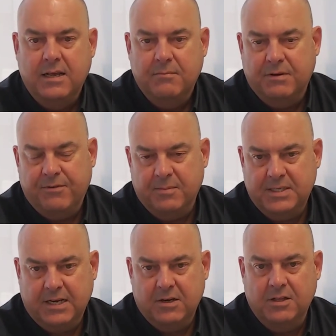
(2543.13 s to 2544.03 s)
But from a
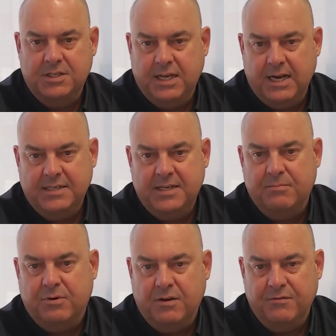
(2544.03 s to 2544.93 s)
technology and
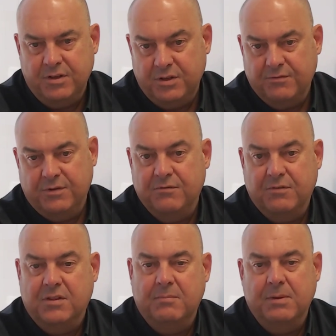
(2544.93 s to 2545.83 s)
asset point of view, you've
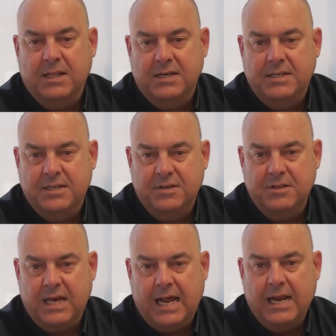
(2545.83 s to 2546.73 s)
got the ability to do
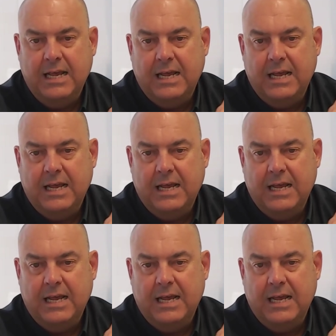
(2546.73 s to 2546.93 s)
that.